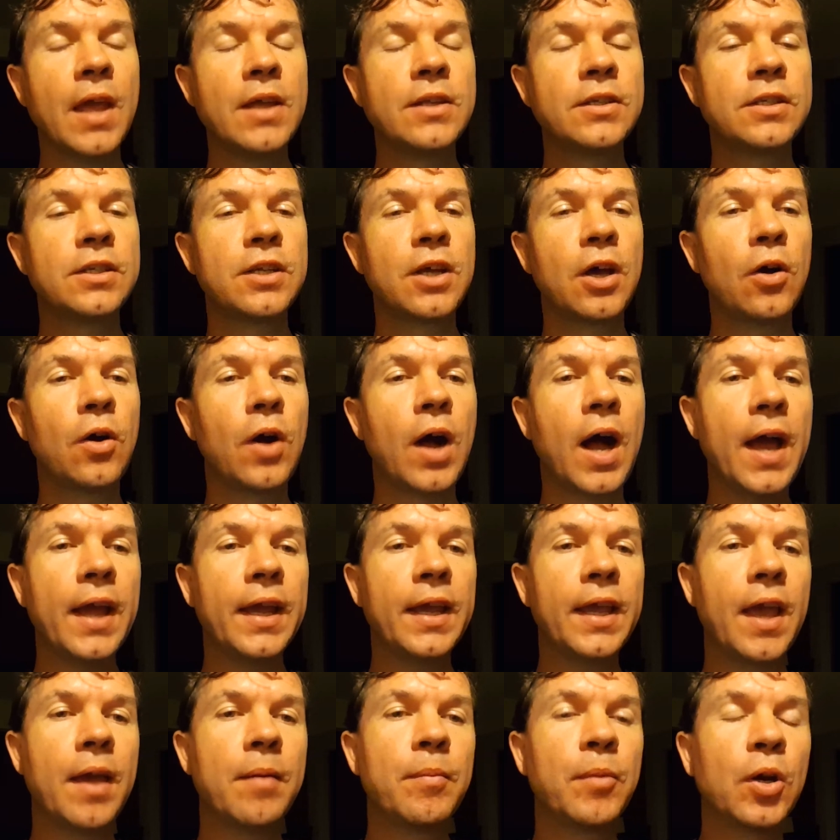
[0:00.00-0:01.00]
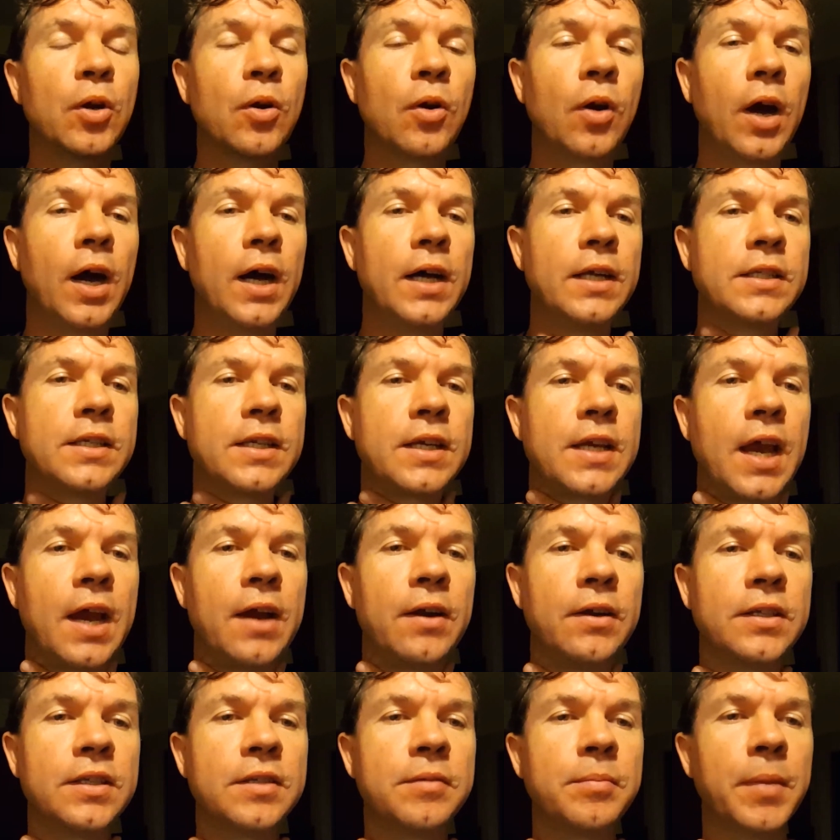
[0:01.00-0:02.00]
So I came across
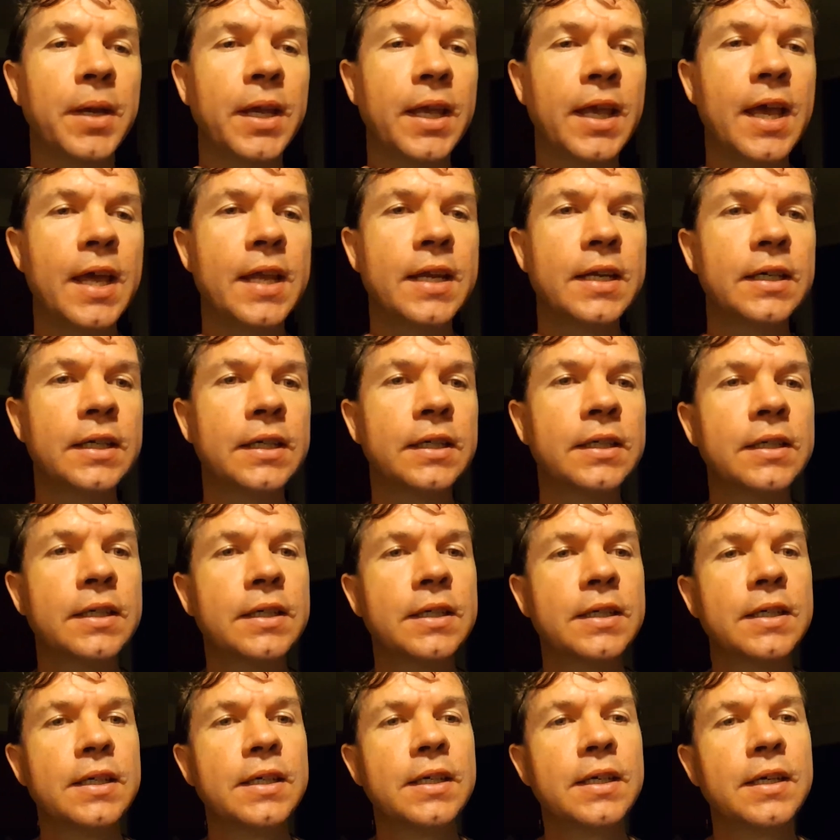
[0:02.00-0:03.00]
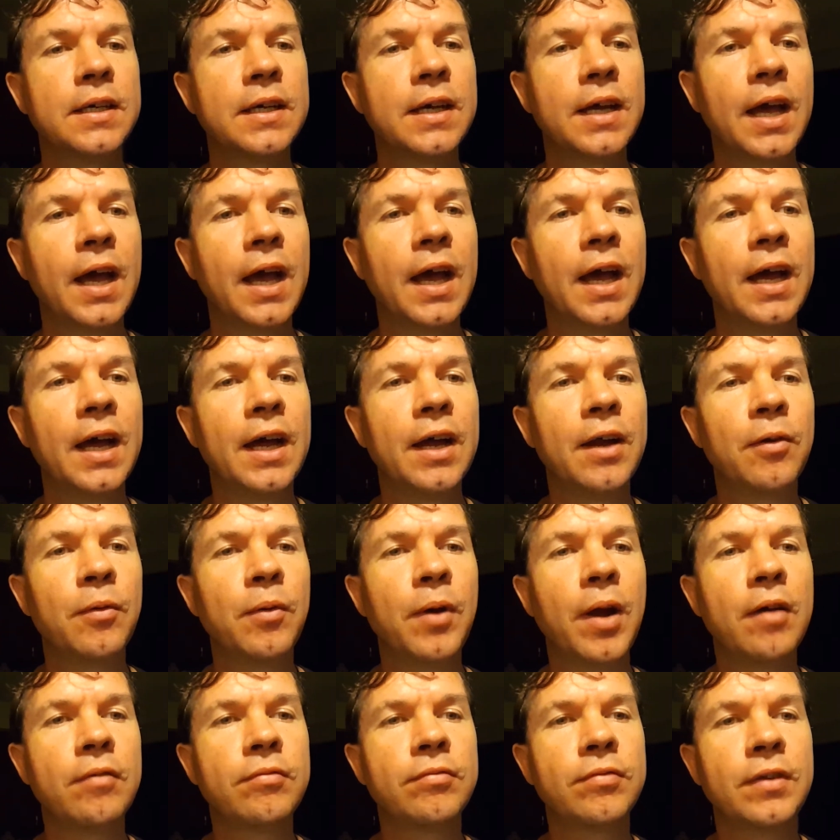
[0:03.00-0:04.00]
Terrence Mckenna
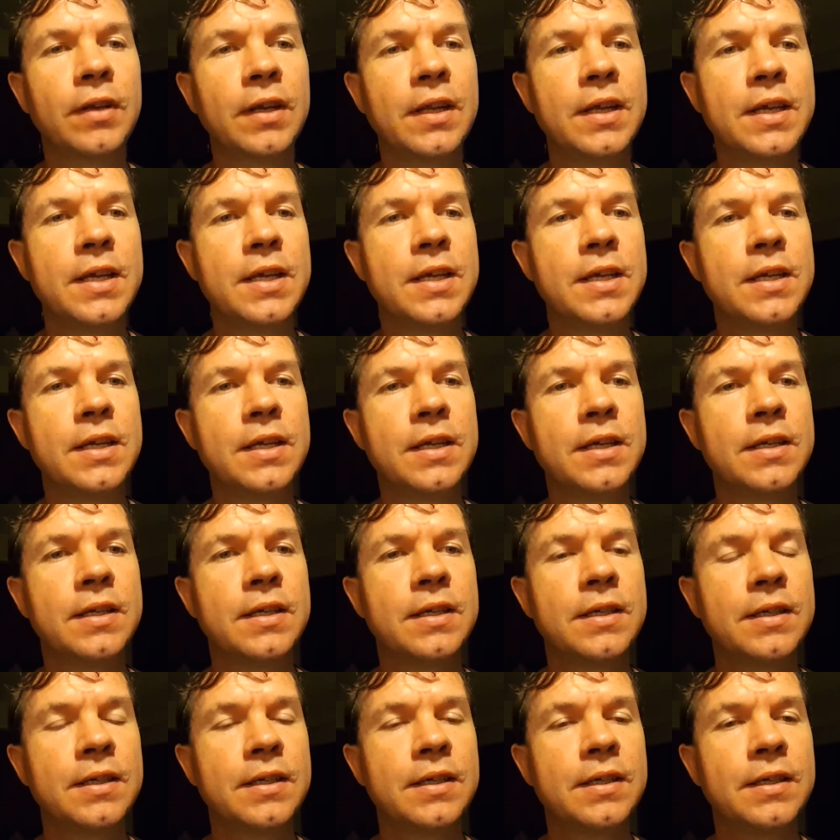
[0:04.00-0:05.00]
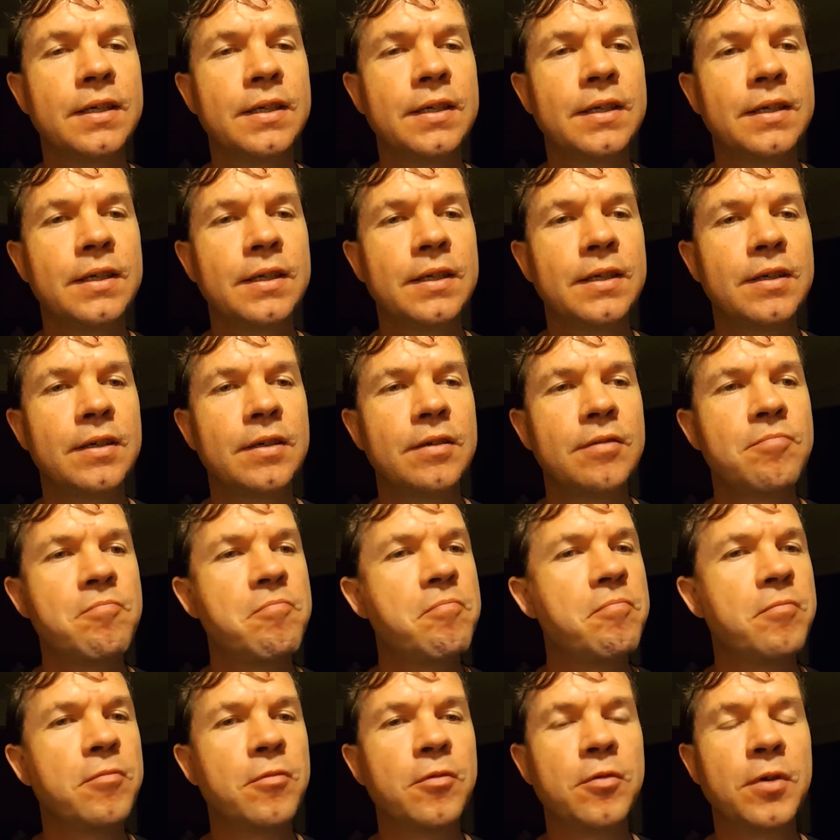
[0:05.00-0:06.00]
roughly
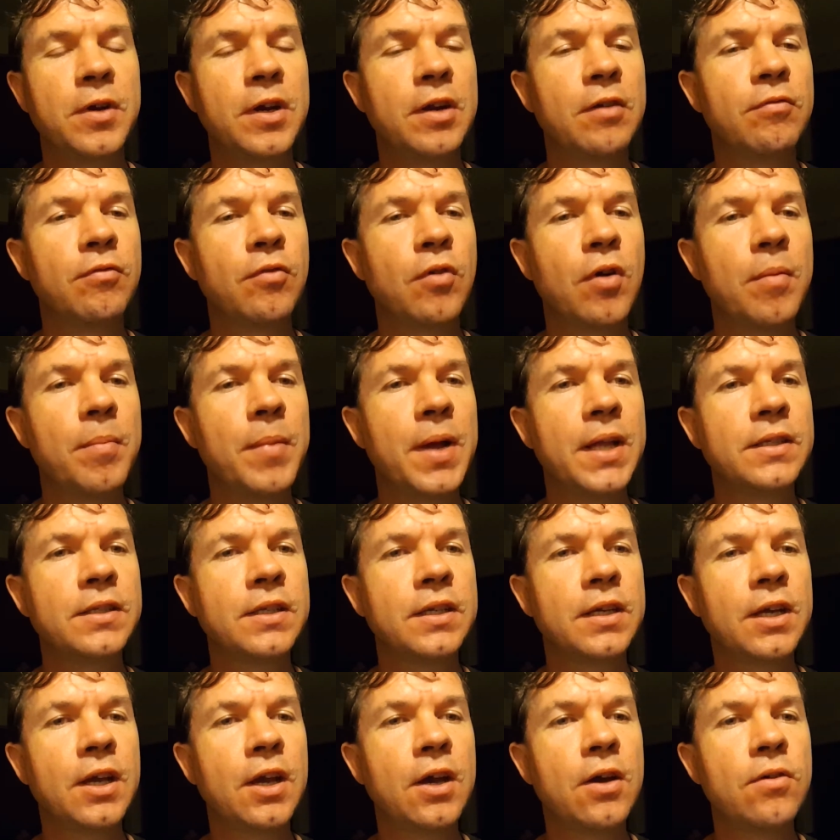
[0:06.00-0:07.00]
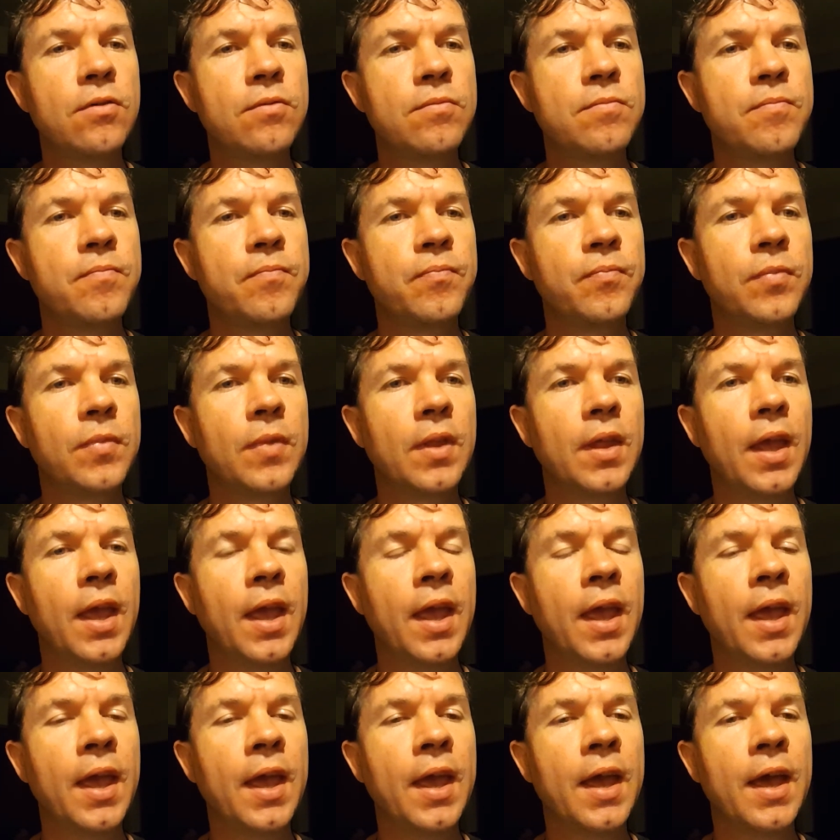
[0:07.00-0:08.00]
3 or 4 months ago,
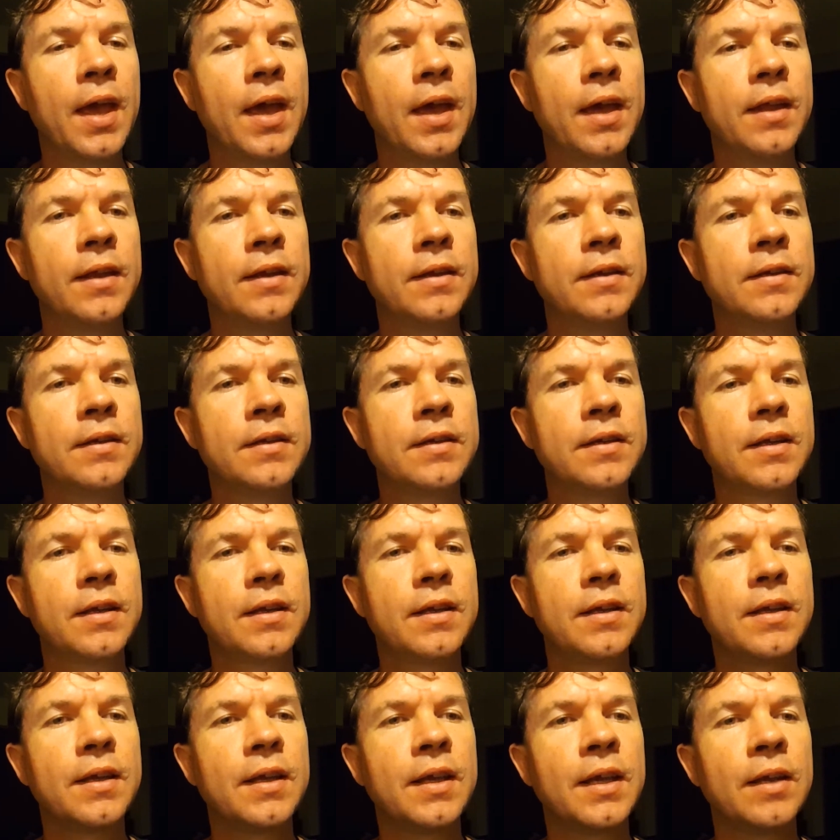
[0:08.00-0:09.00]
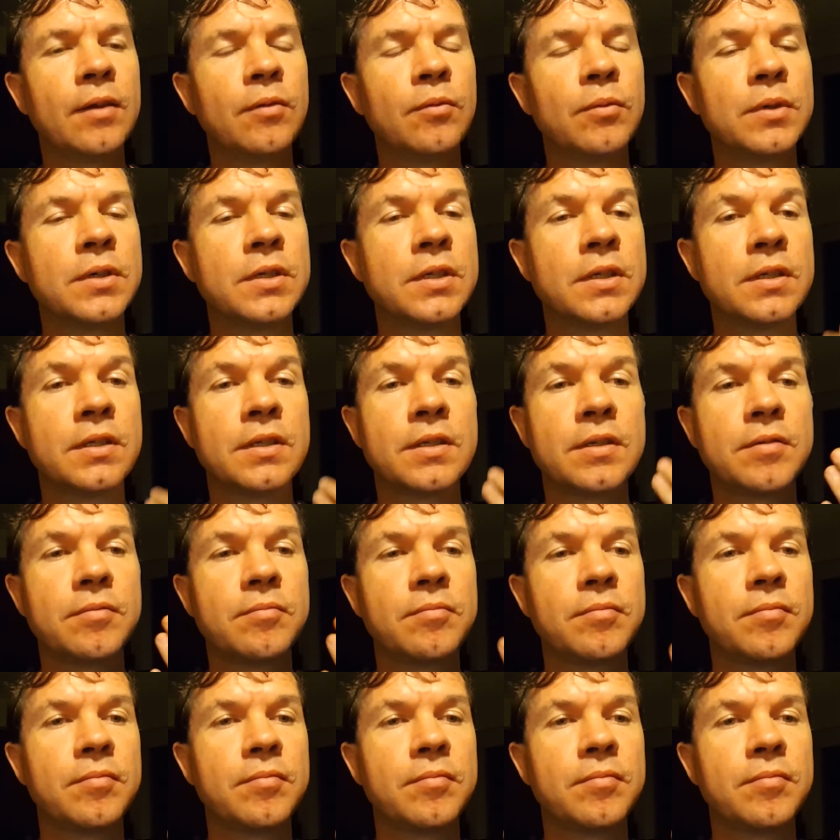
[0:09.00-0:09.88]
and it was